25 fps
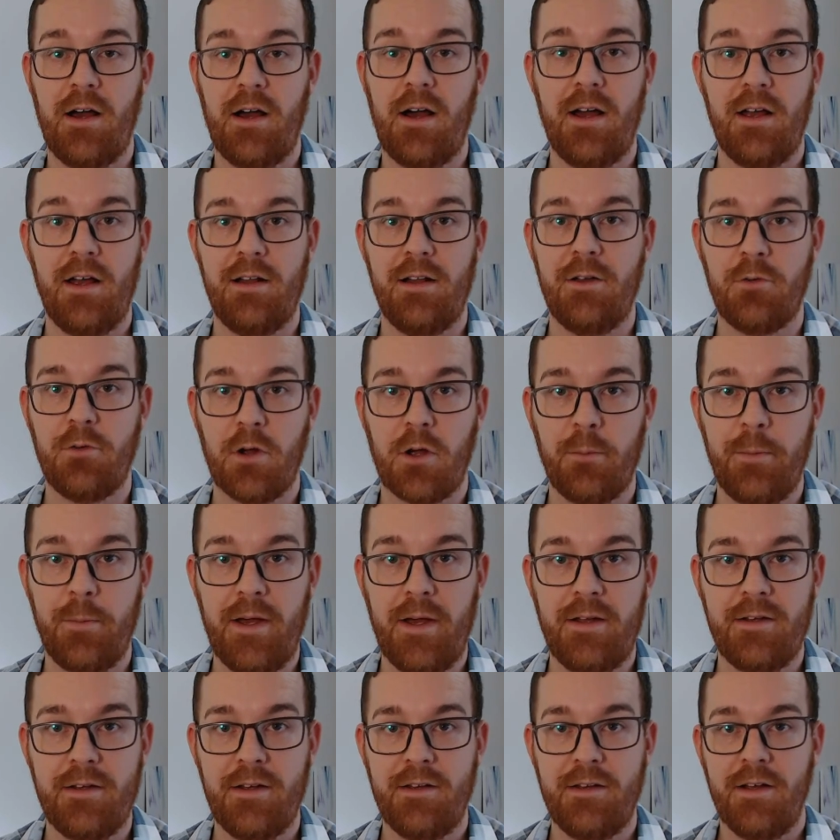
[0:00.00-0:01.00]
highly
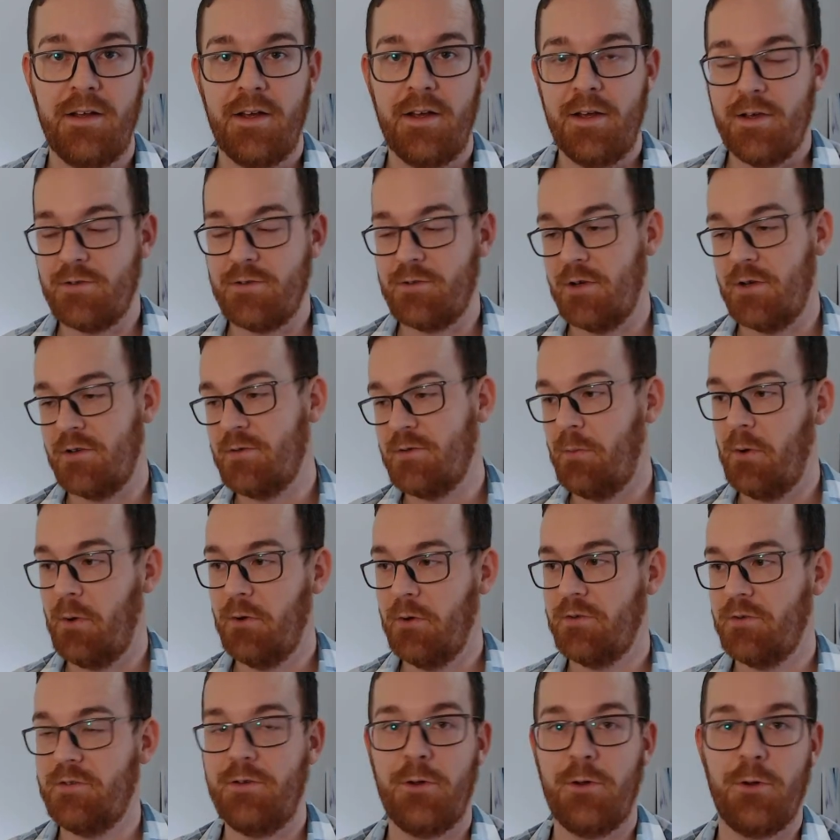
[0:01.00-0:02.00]
recommend it. So as
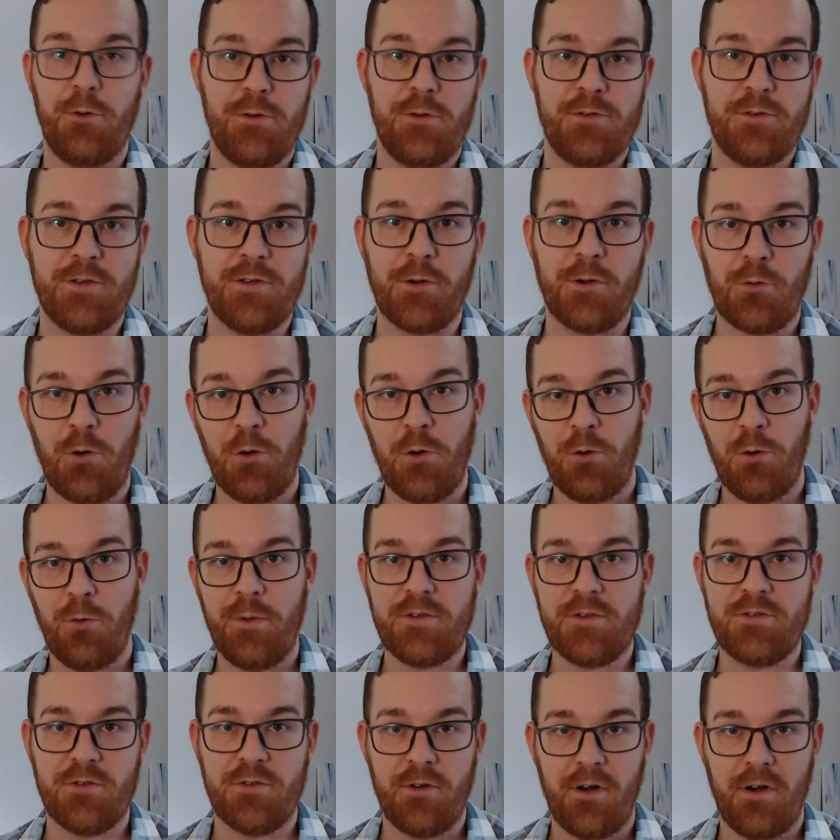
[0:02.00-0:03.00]
opposed to you know using Chrome and
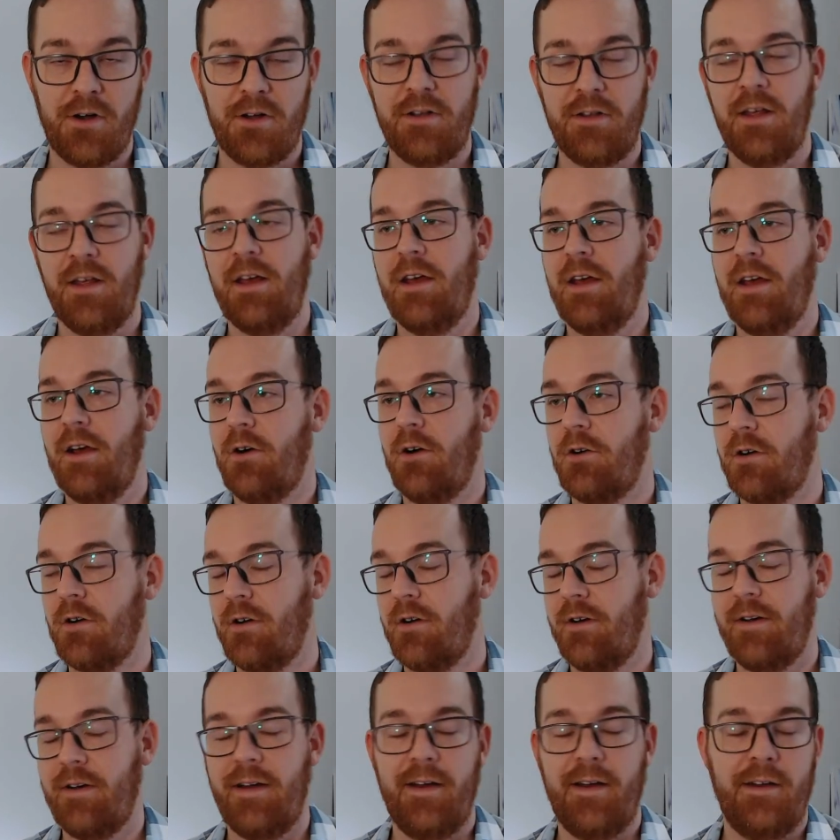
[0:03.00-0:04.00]
so on,
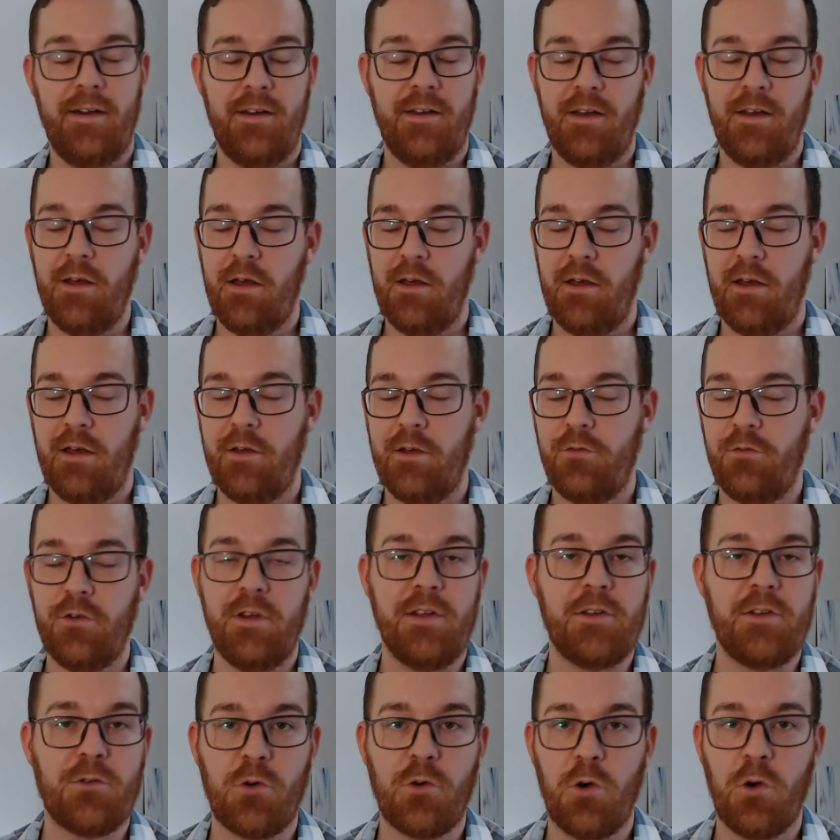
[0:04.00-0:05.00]
or uh, if you
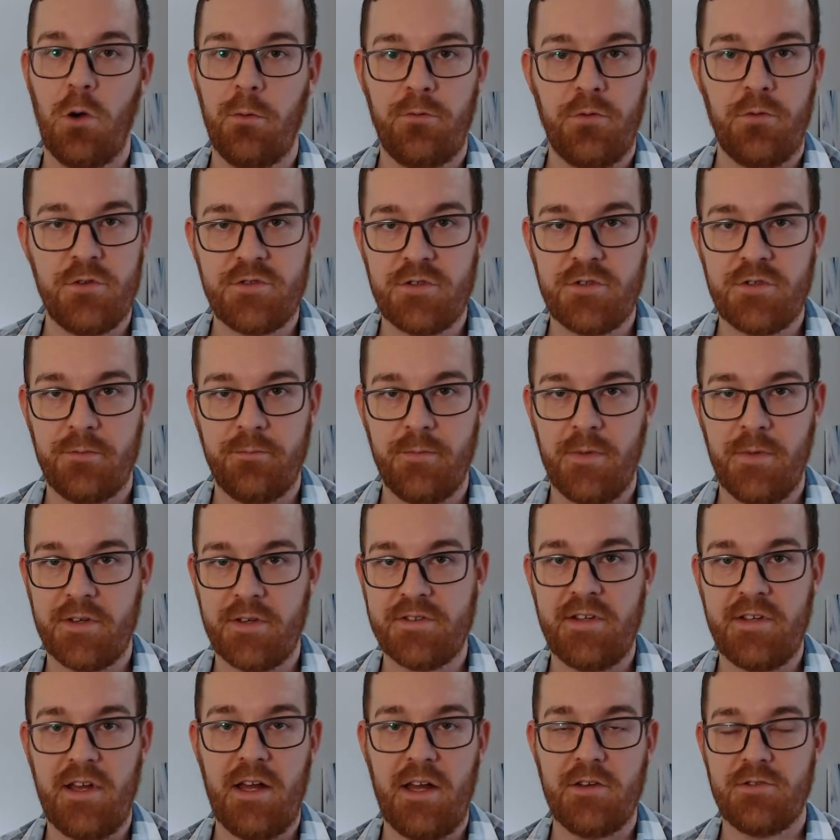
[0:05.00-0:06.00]
need Chrome for some
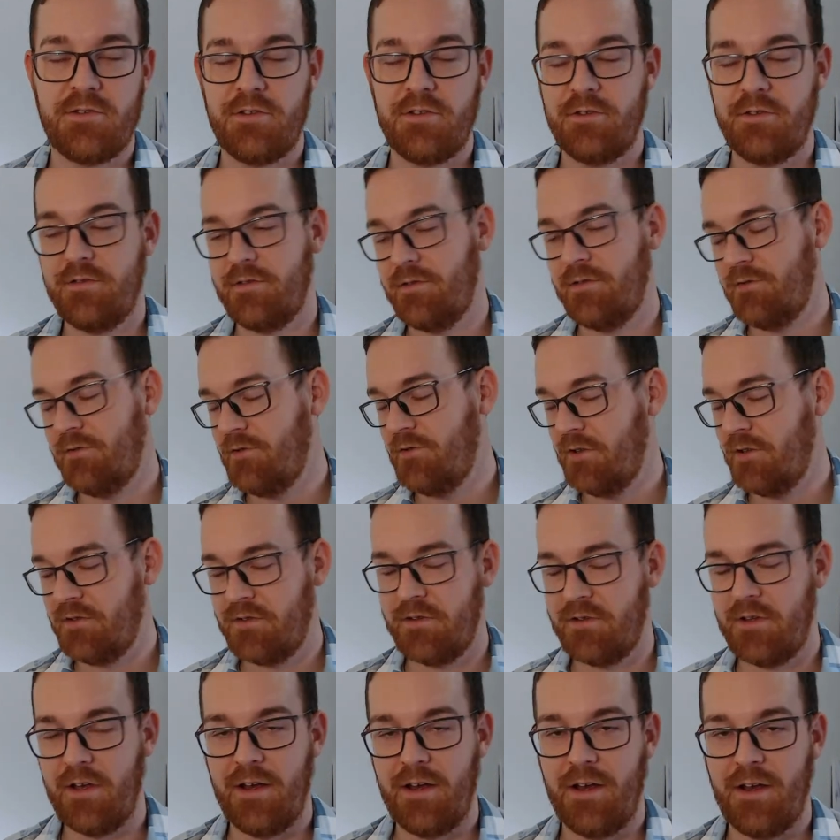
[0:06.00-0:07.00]
extensions,
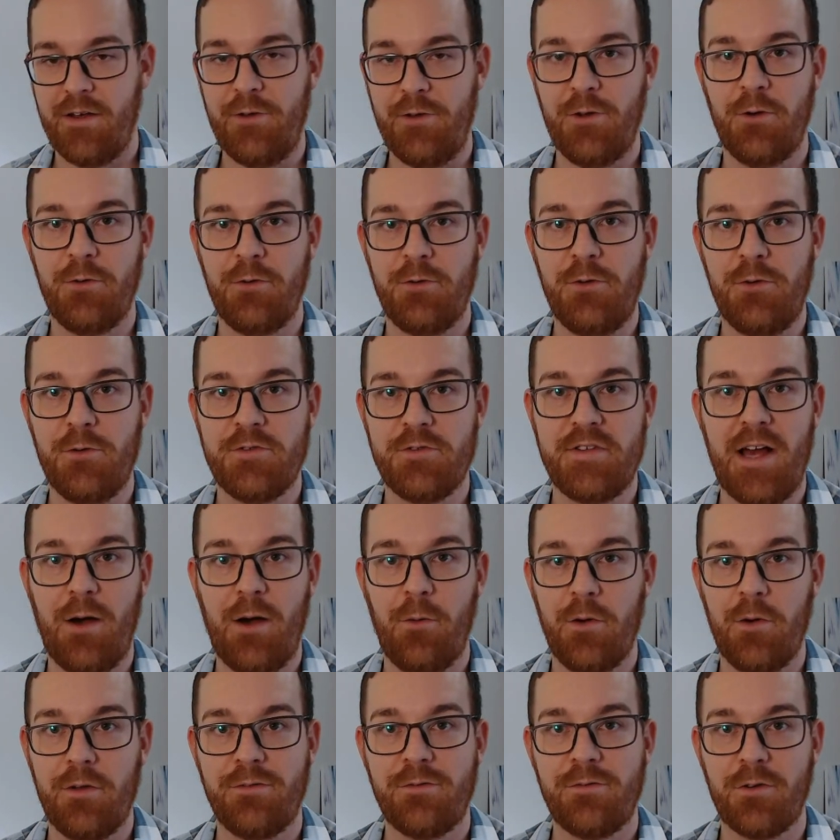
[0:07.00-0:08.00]
just uh, you know use that
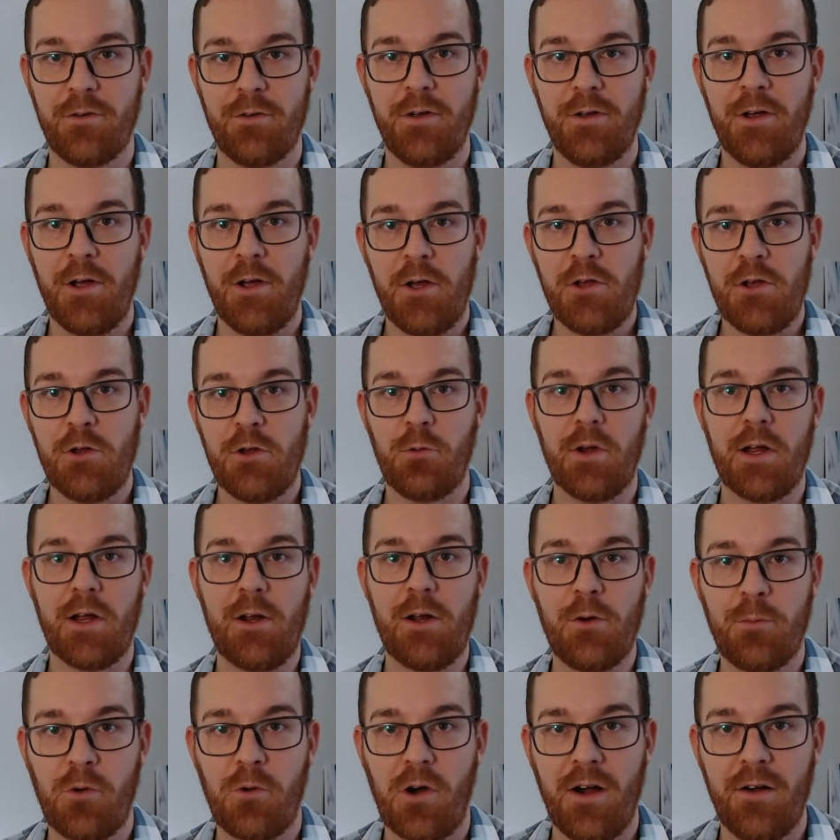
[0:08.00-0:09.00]
one for your
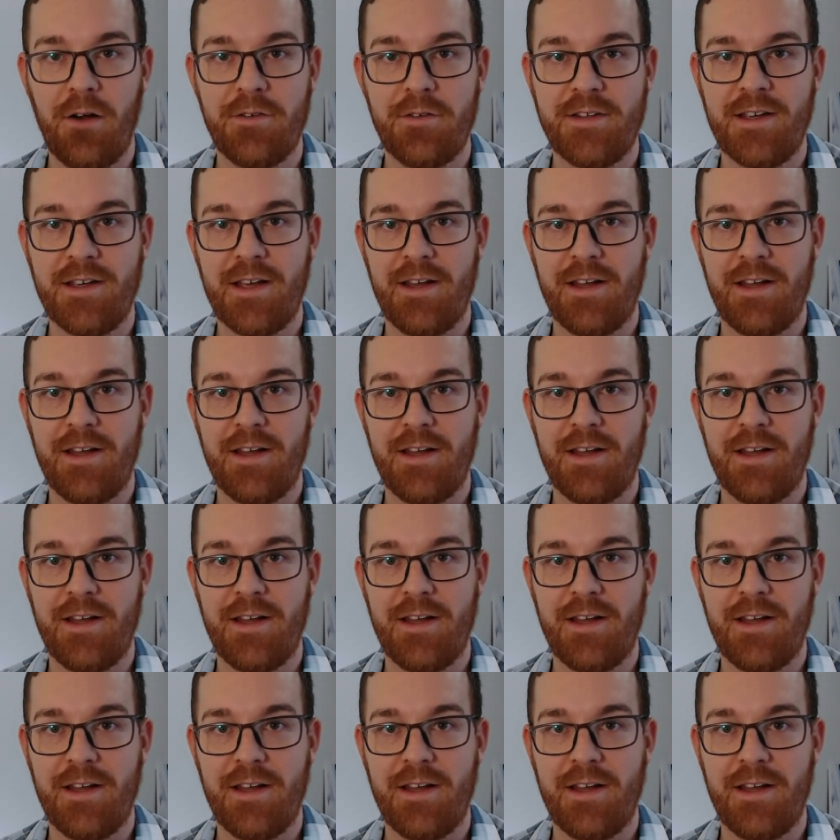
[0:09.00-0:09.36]
regular browsing.